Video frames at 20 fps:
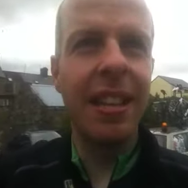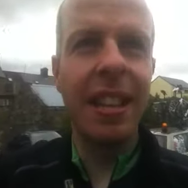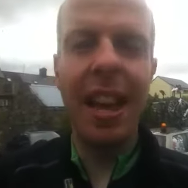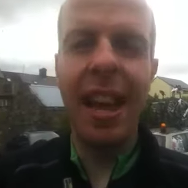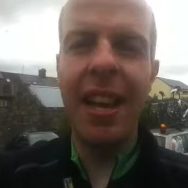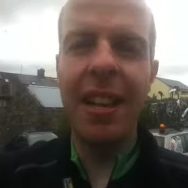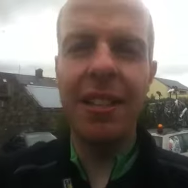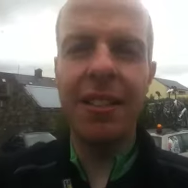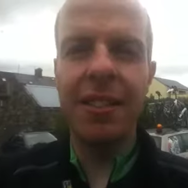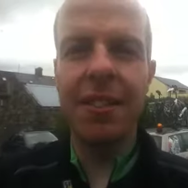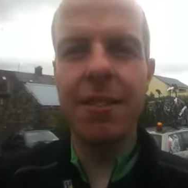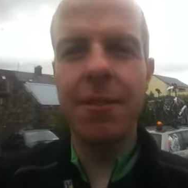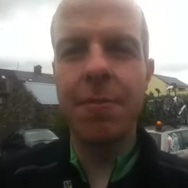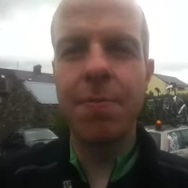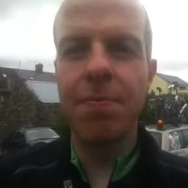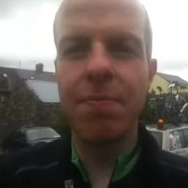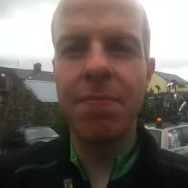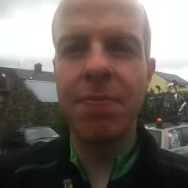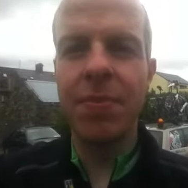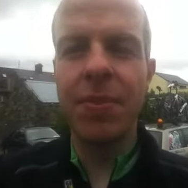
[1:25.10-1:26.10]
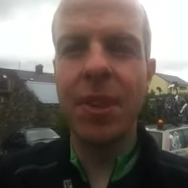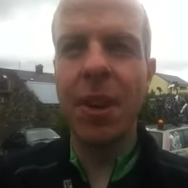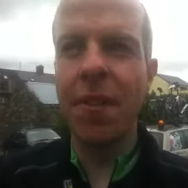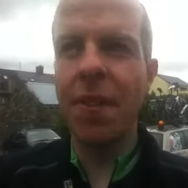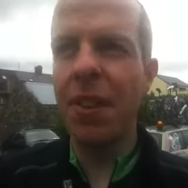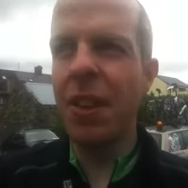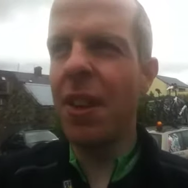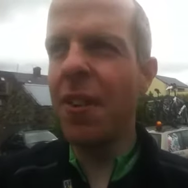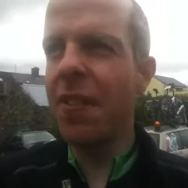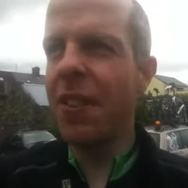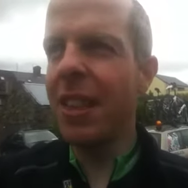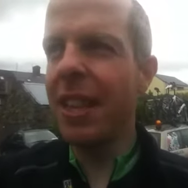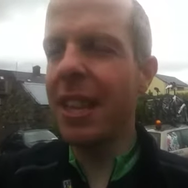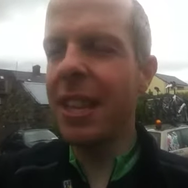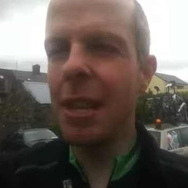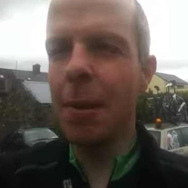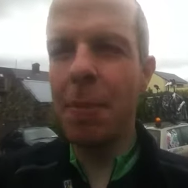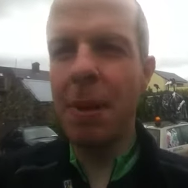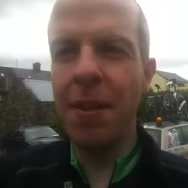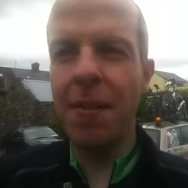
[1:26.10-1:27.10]
it's tough enough. I
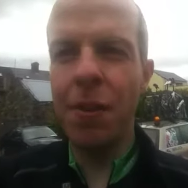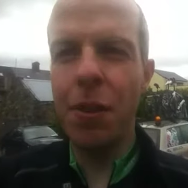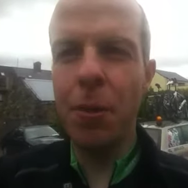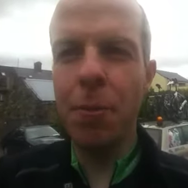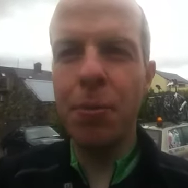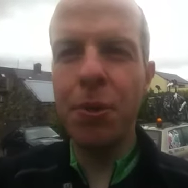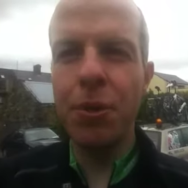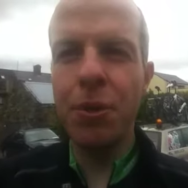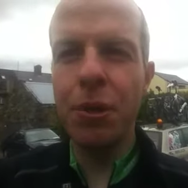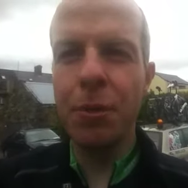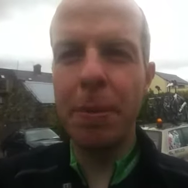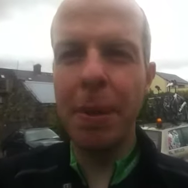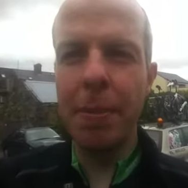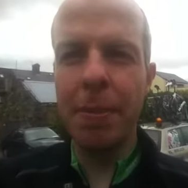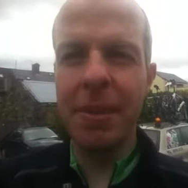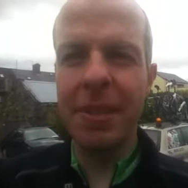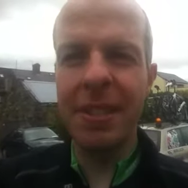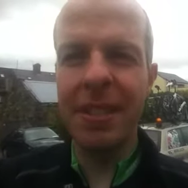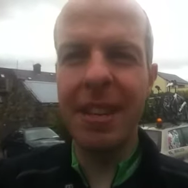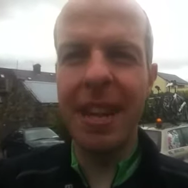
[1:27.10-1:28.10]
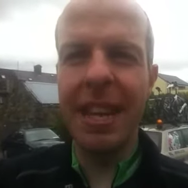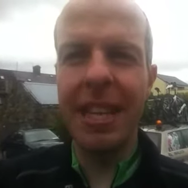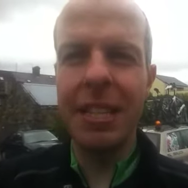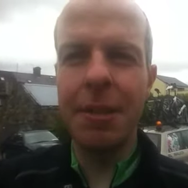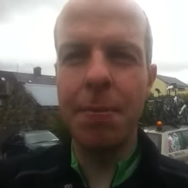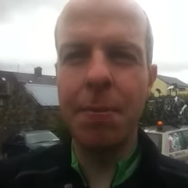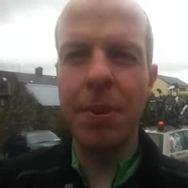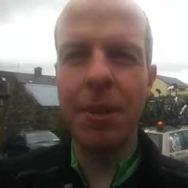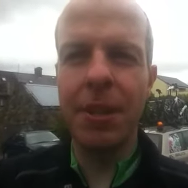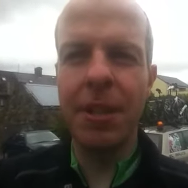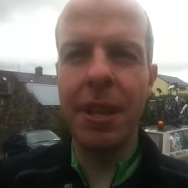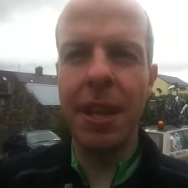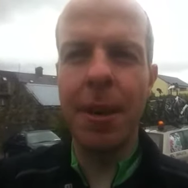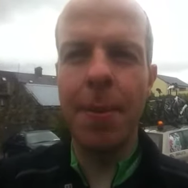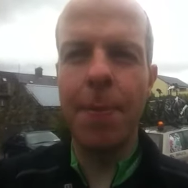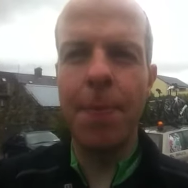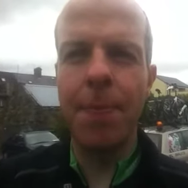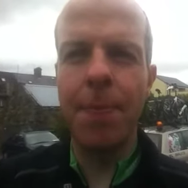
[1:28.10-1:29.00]
think there'll be a few bruised people tonight, but I